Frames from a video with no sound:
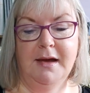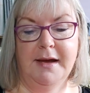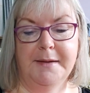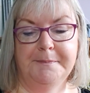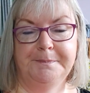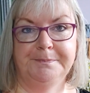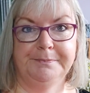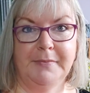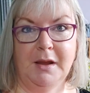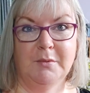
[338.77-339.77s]
um,
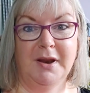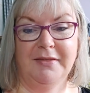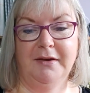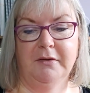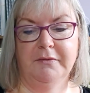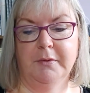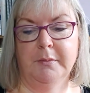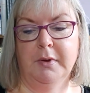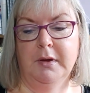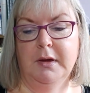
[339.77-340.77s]
what I think of
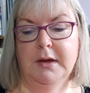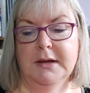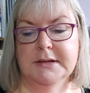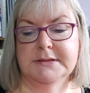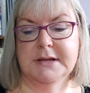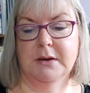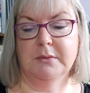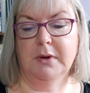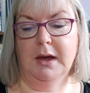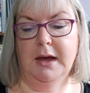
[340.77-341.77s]
them. So
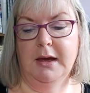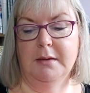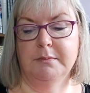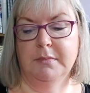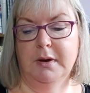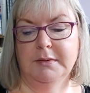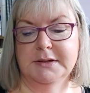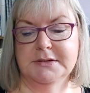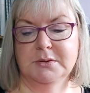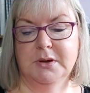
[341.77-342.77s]
um, I'm
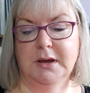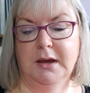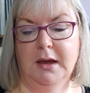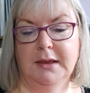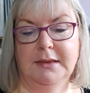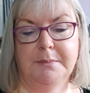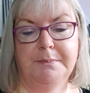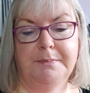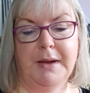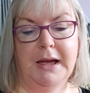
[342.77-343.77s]
just looking at the
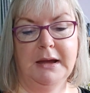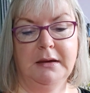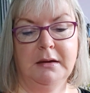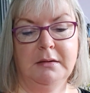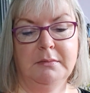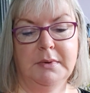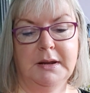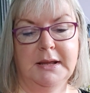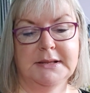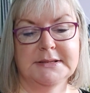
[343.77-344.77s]
back, but
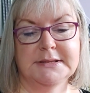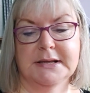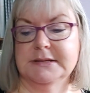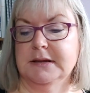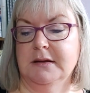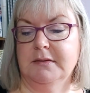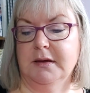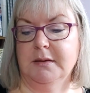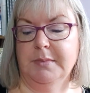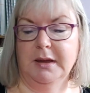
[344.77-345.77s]
it says
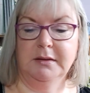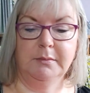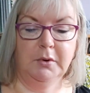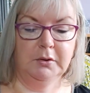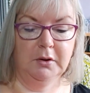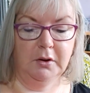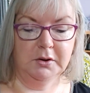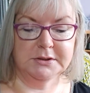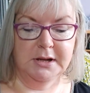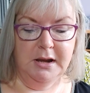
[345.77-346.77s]
anything about them, not a
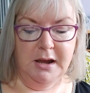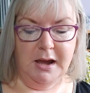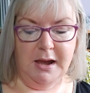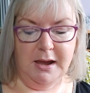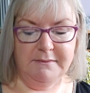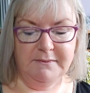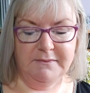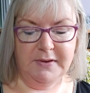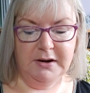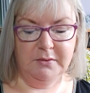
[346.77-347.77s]
lot. I have
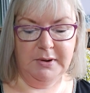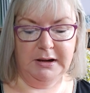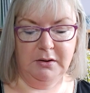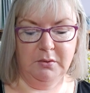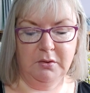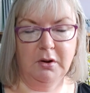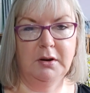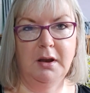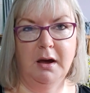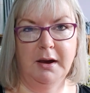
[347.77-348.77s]
had a quick look
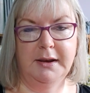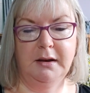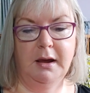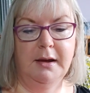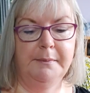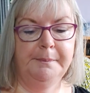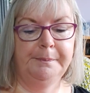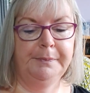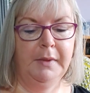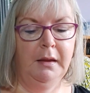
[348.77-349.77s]
online. Um,
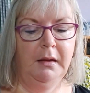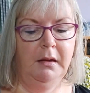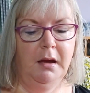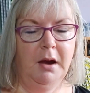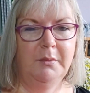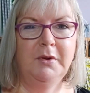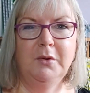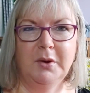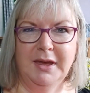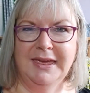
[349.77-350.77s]
I will
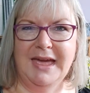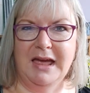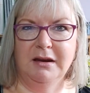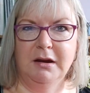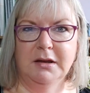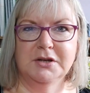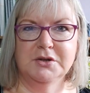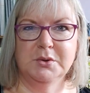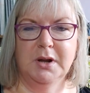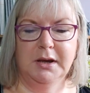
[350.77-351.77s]
look again and
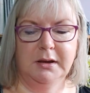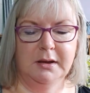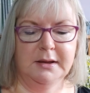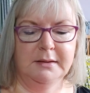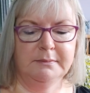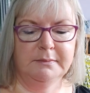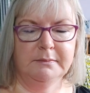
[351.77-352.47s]
do like a